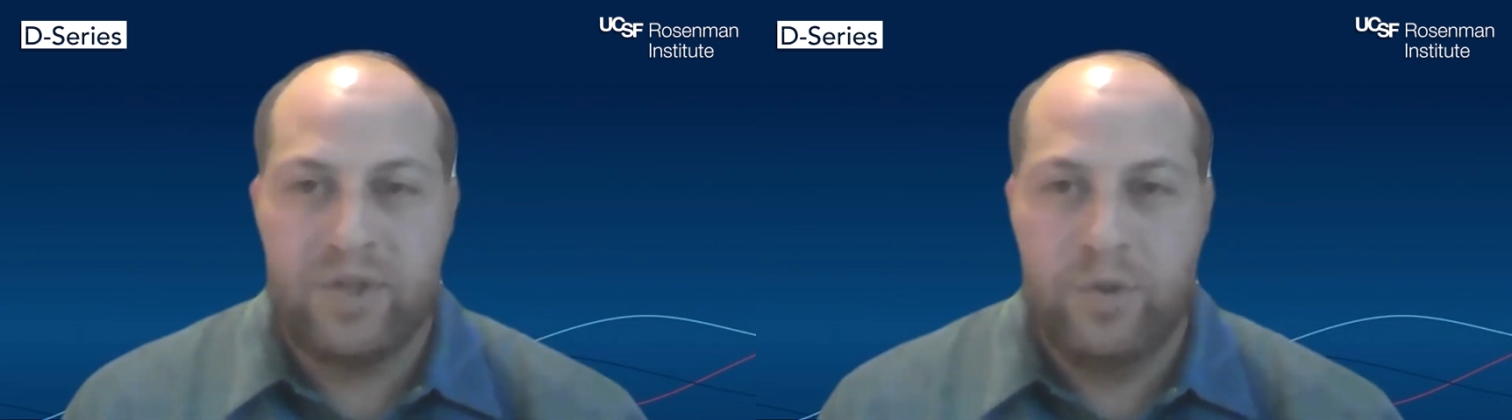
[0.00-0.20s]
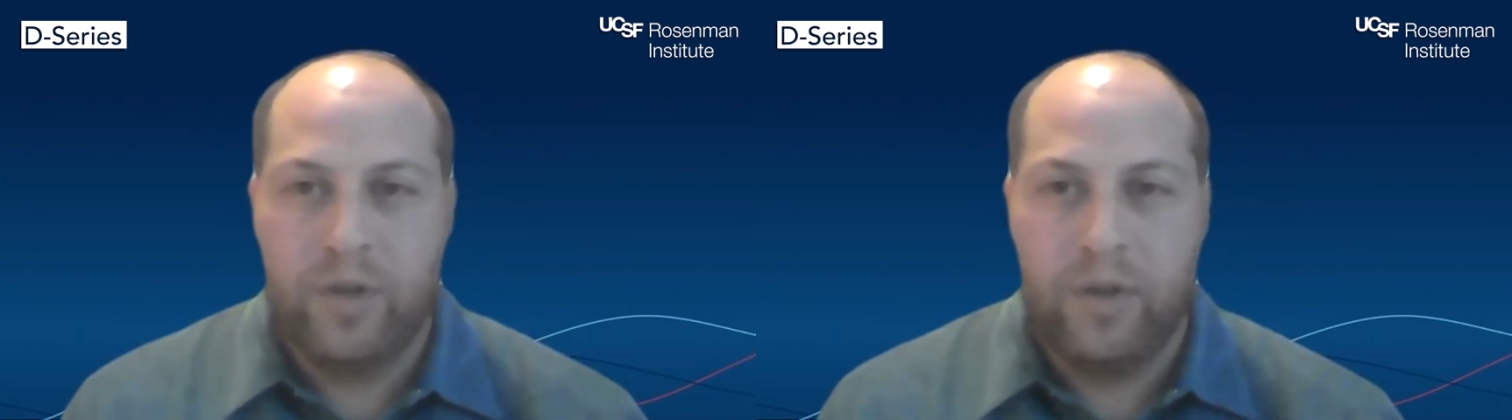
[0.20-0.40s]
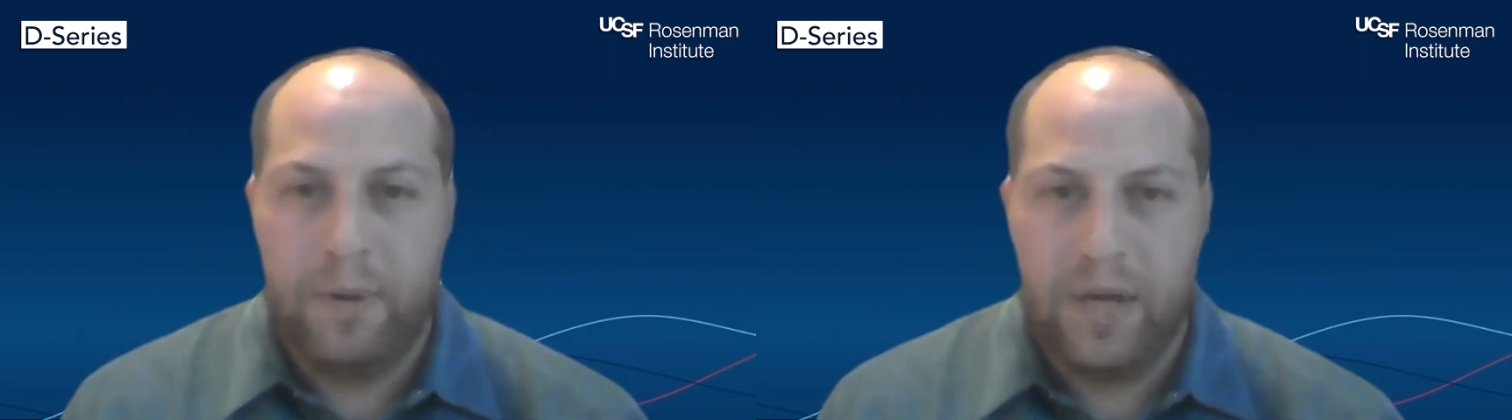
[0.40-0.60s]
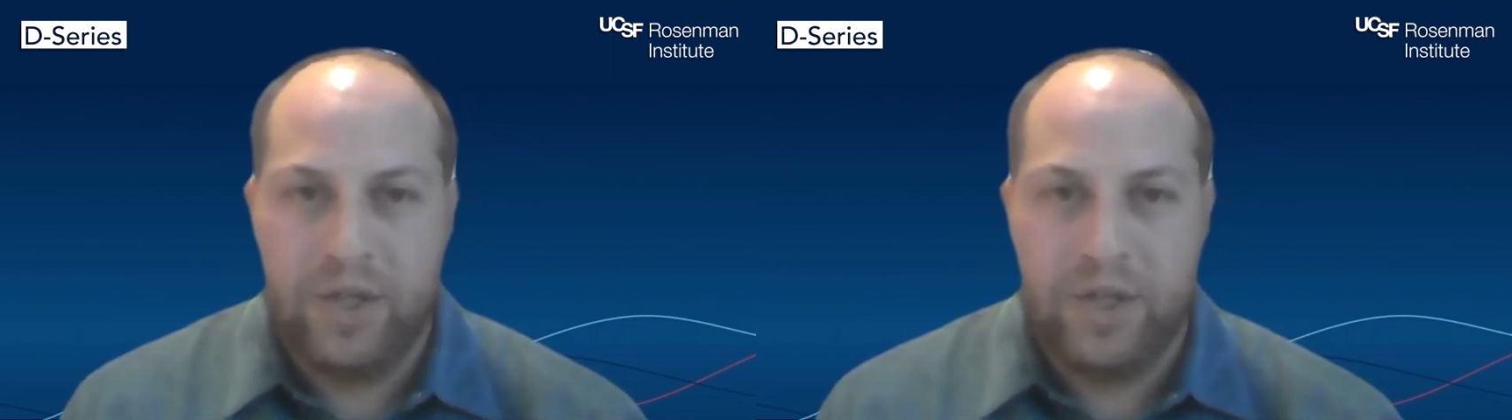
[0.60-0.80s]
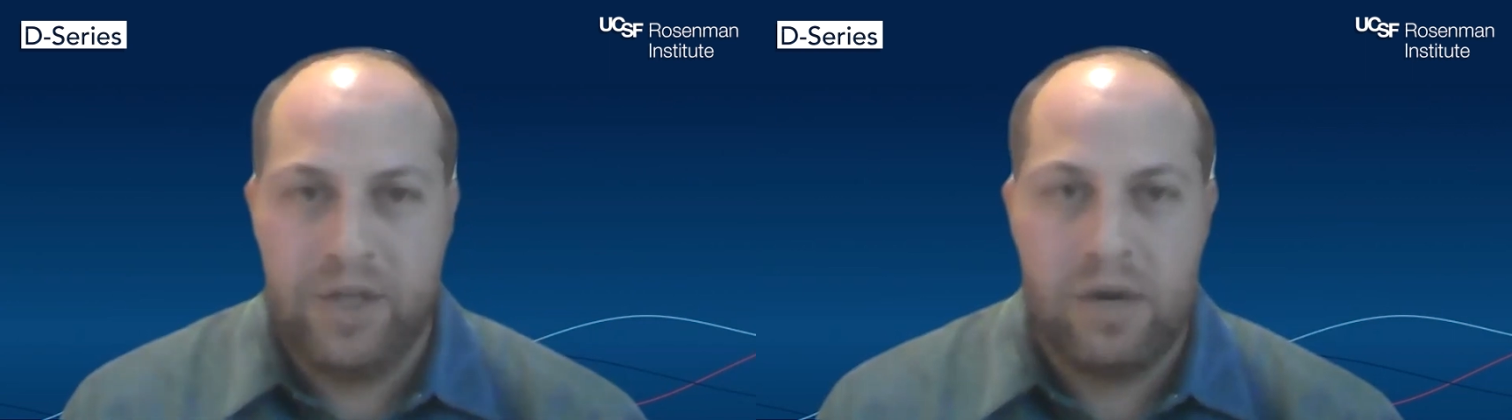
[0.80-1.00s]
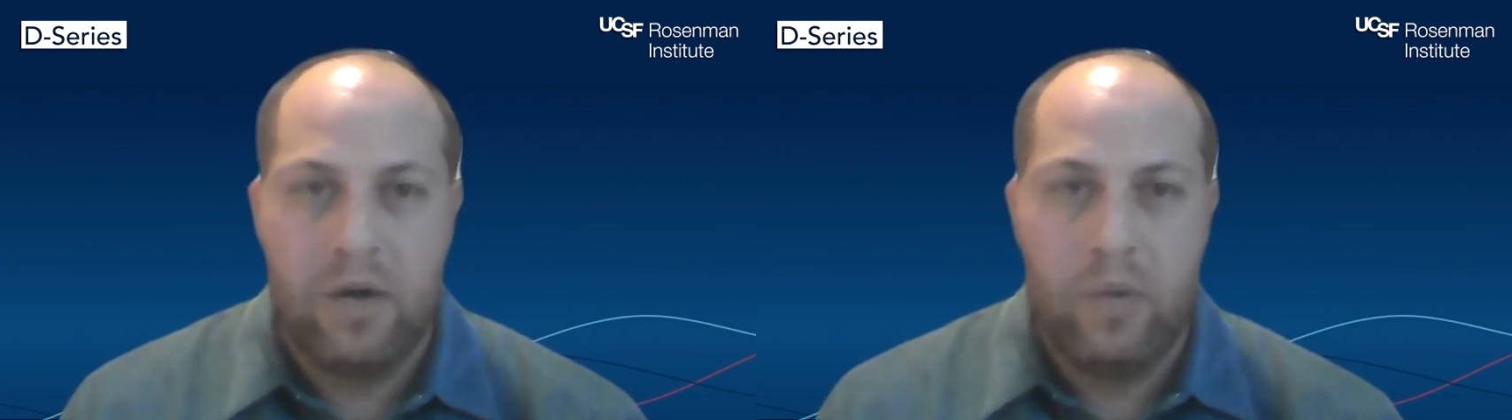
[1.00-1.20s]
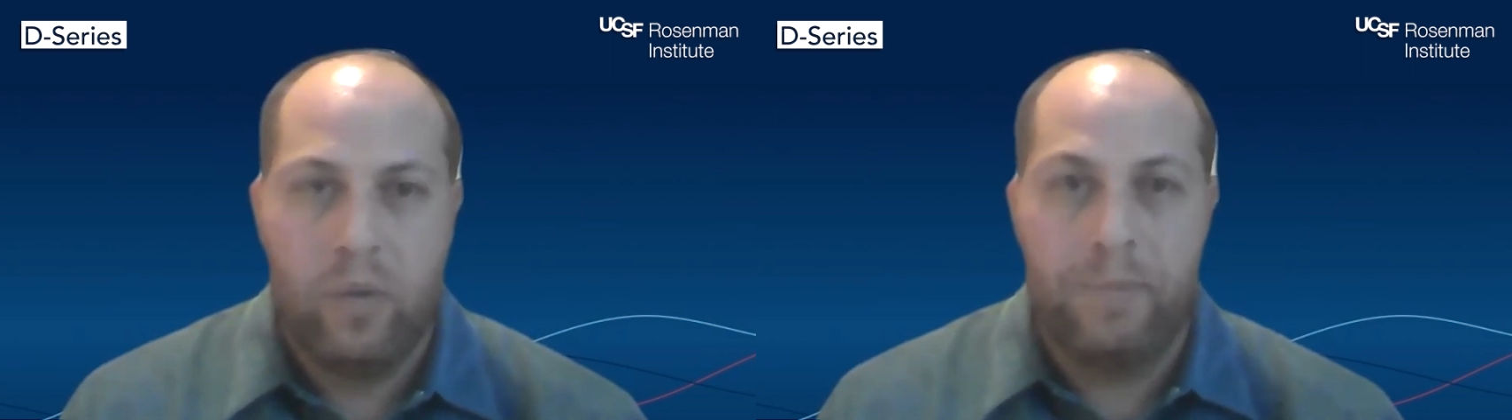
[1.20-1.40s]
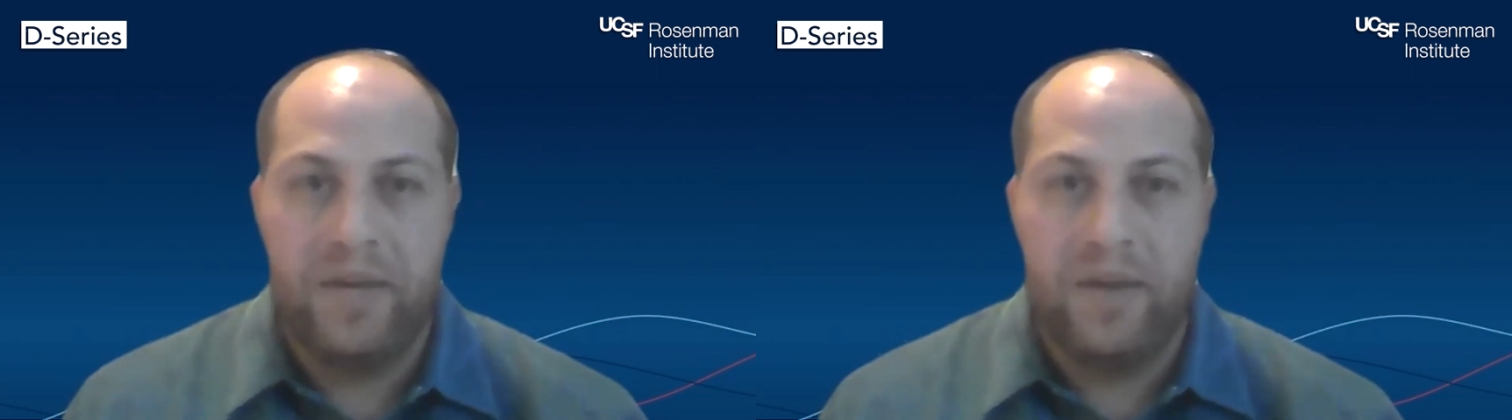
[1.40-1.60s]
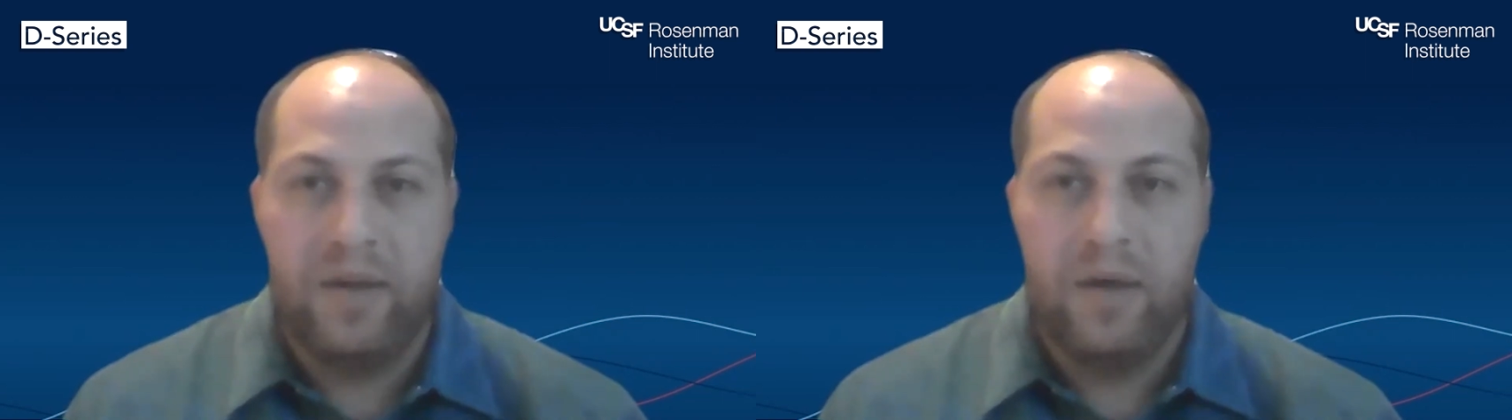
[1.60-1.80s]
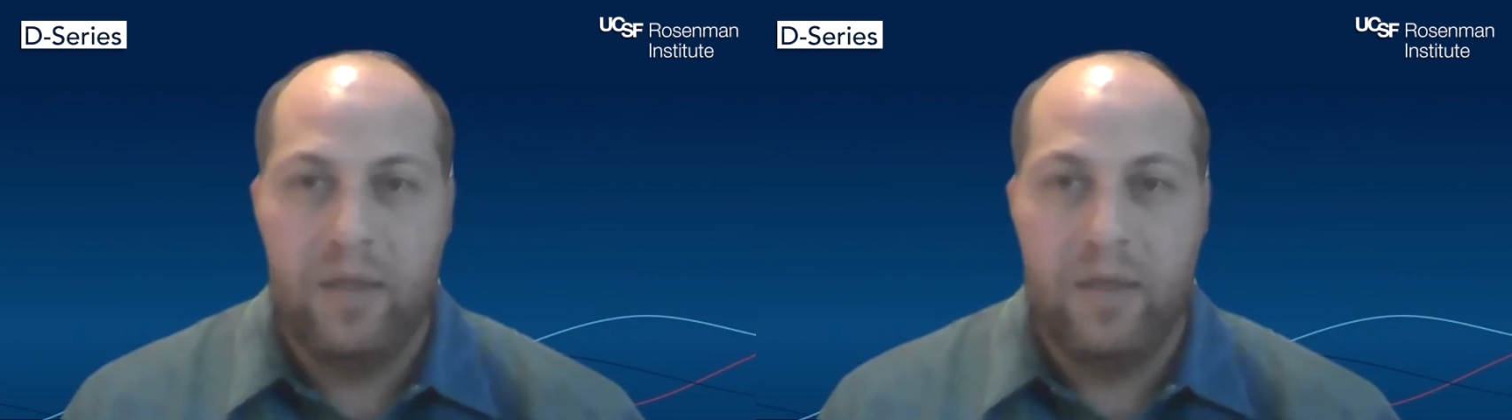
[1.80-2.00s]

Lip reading: doing the pitching will be